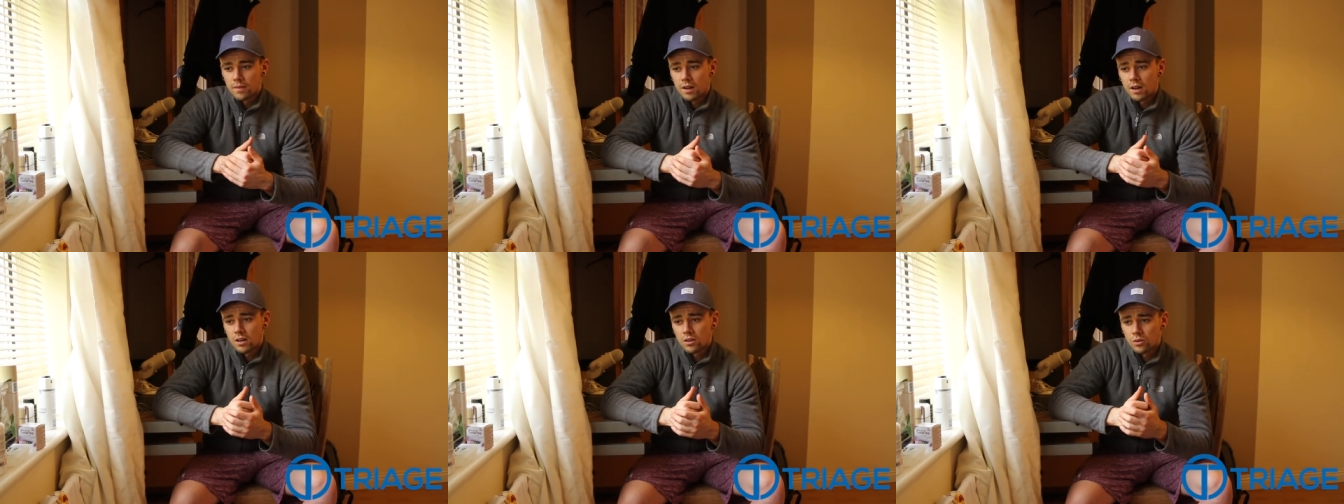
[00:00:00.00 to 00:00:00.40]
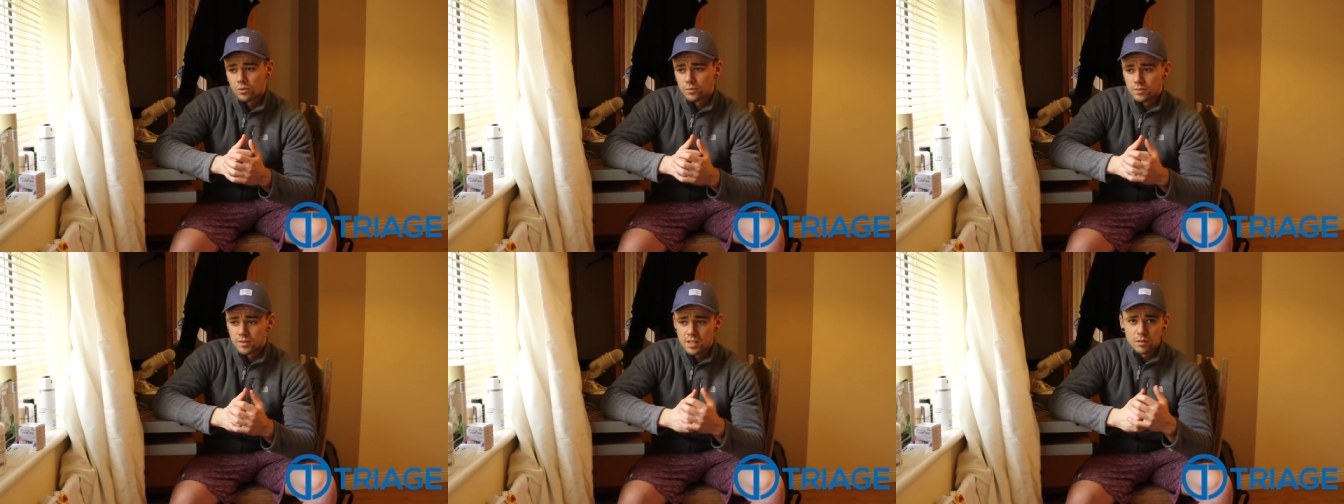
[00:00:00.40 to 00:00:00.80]
I don't
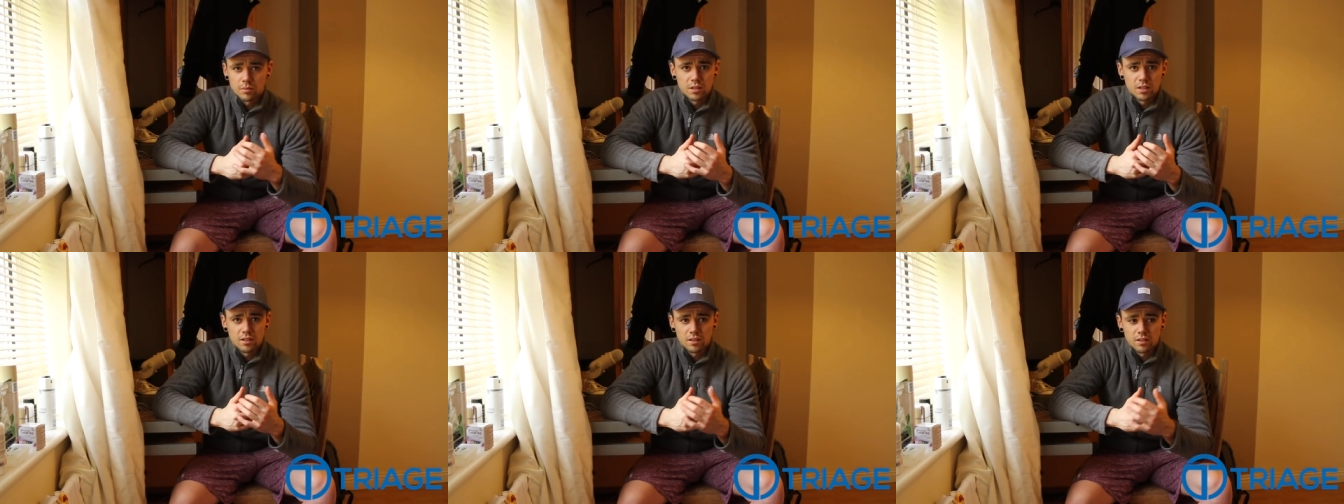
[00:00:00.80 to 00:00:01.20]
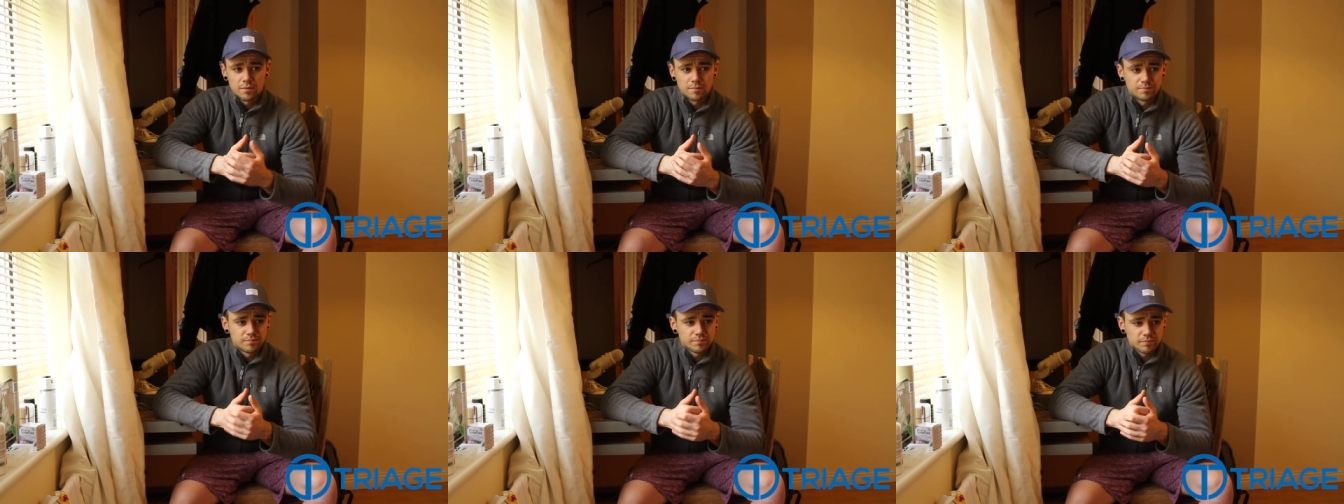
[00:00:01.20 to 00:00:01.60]
know, deal with
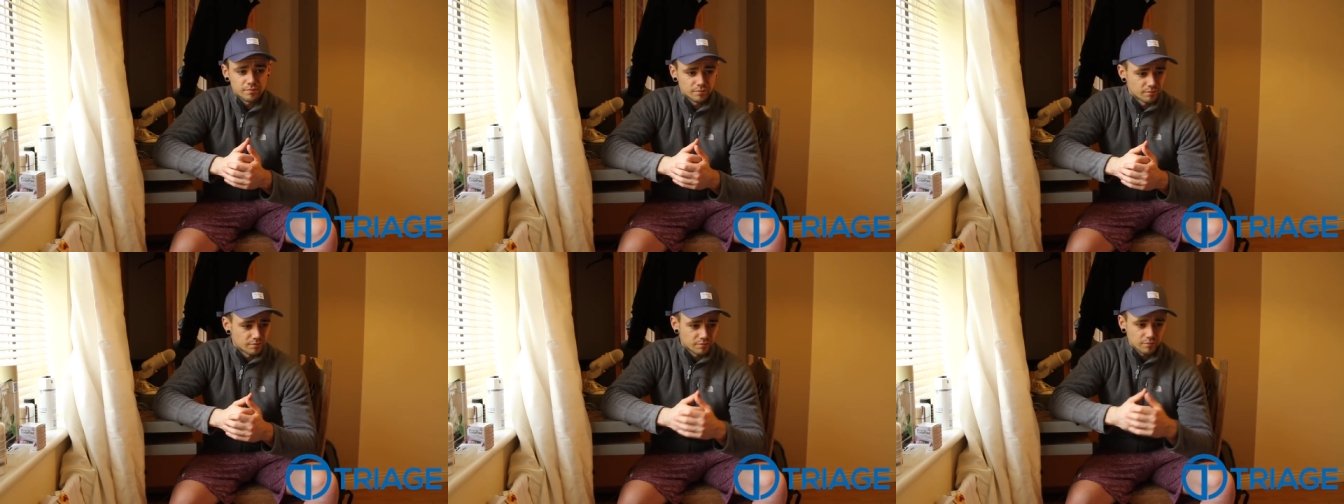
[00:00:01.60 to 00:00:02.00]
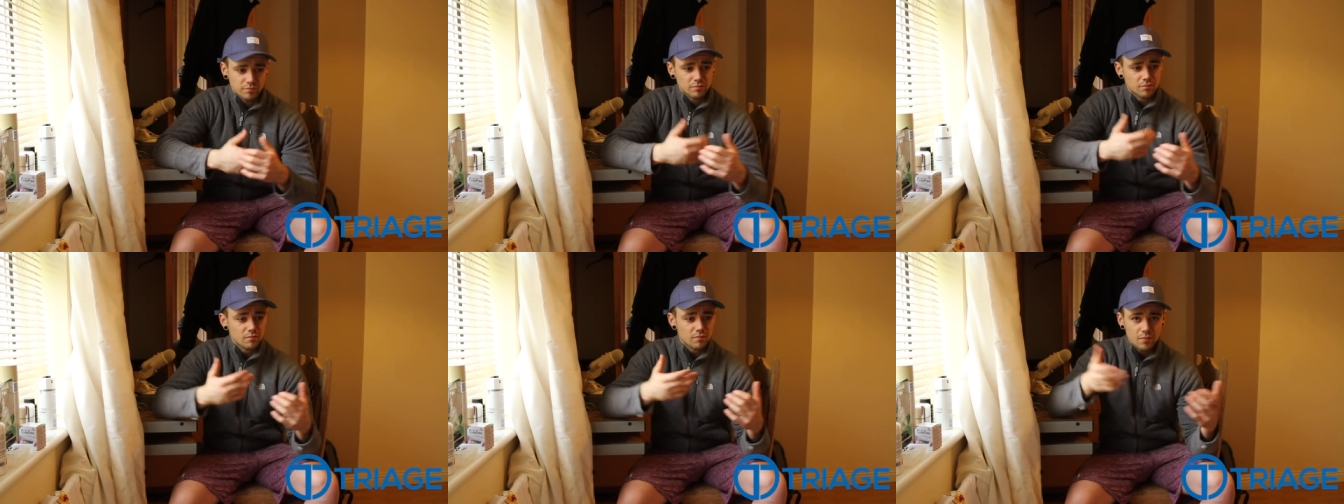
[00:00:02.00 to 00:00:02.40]
the
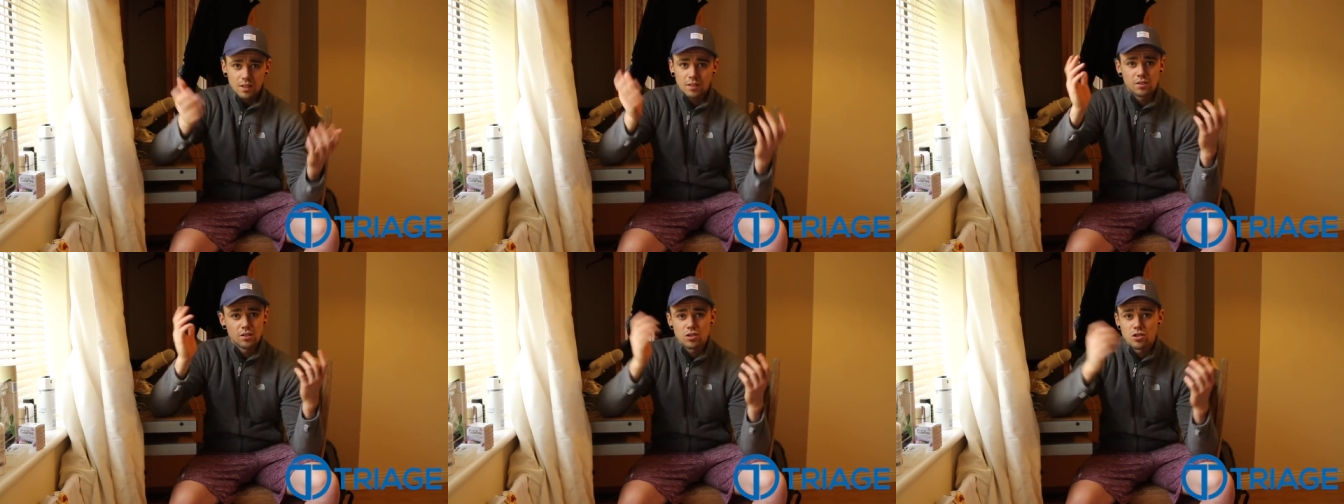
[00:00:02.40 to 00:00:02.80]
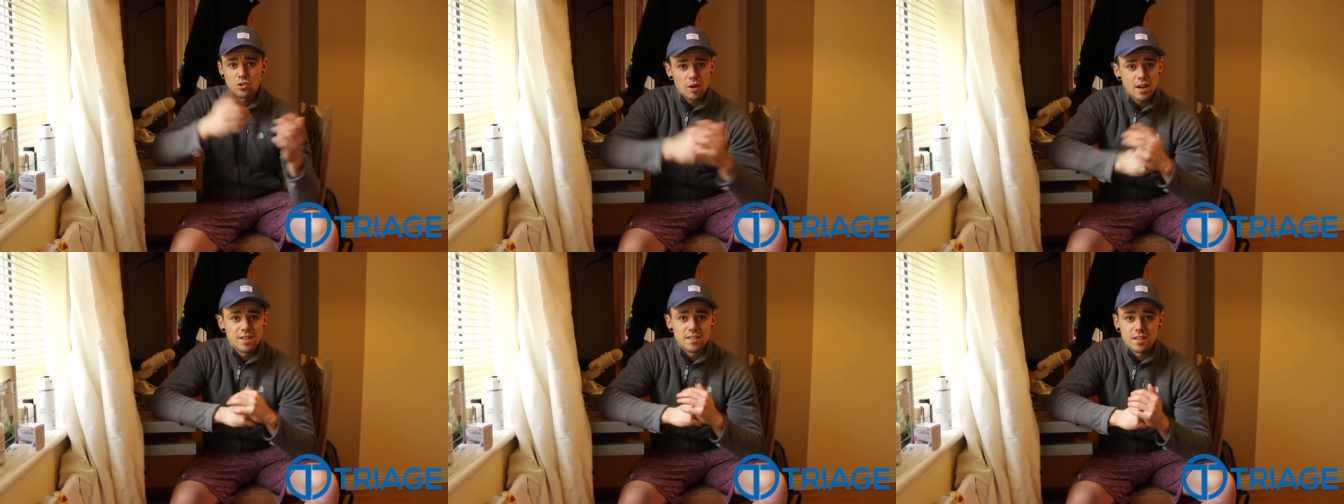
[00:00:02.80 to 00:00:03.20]
the
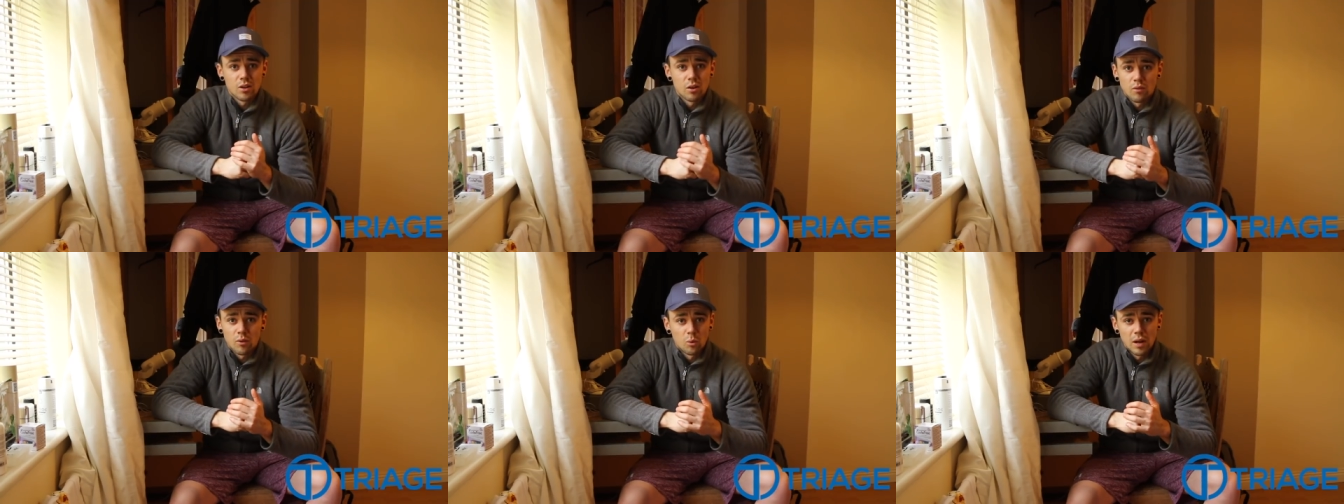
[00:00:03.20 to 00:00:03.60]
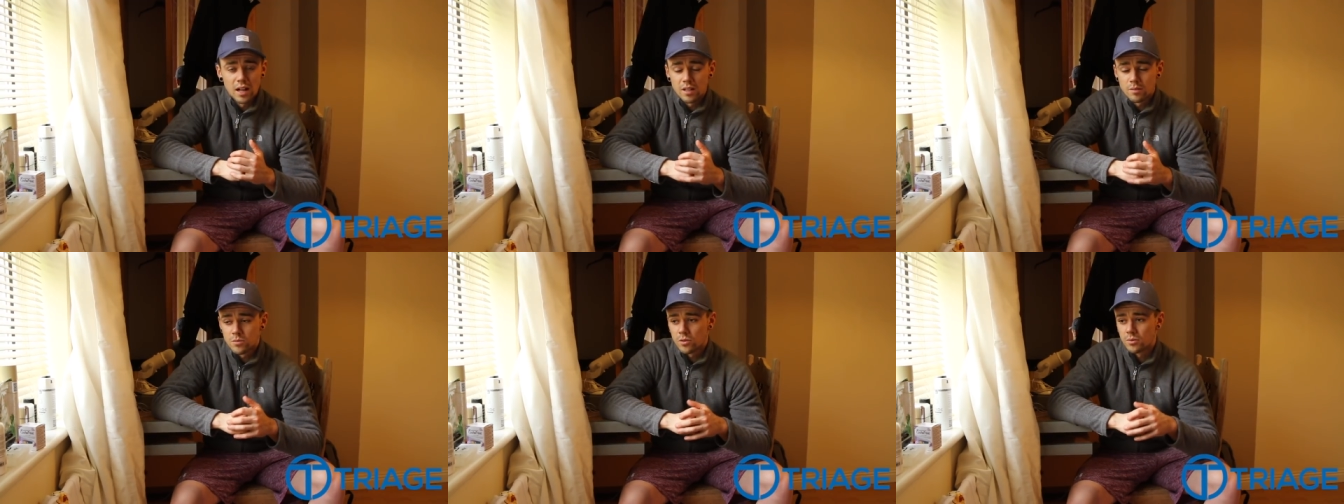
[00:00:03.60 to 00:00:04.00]
stress that
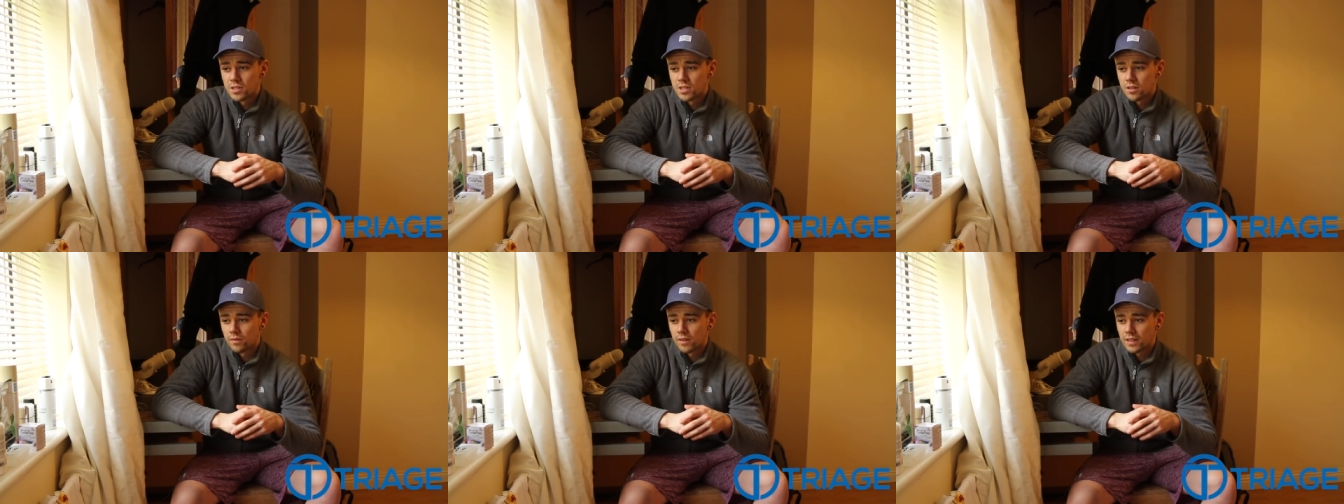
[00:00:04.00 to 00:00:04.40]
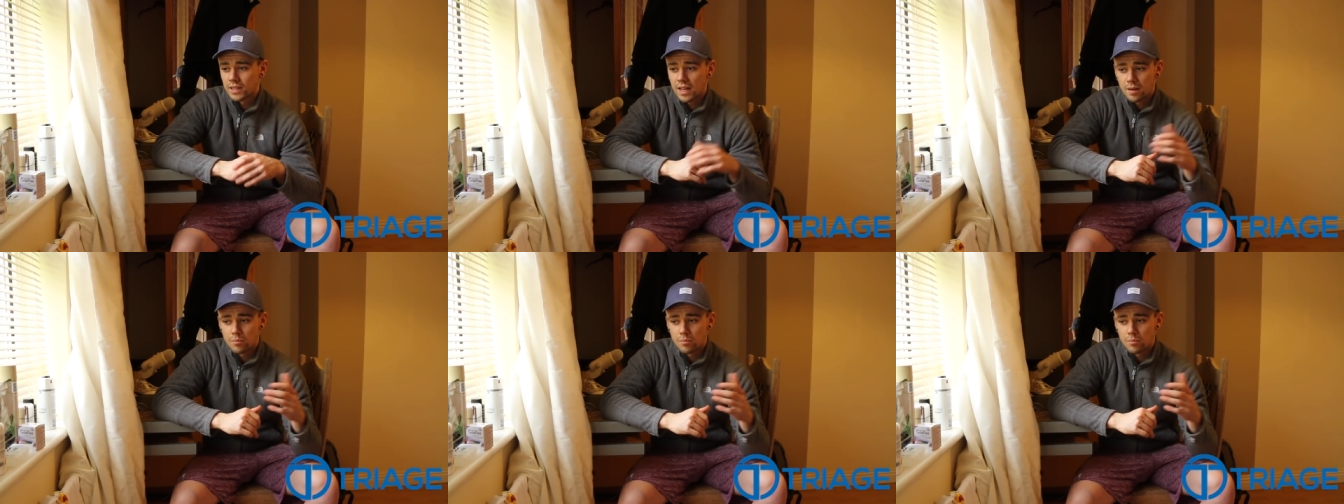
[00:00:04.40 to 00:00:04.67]
overwhelms you and stuff like that,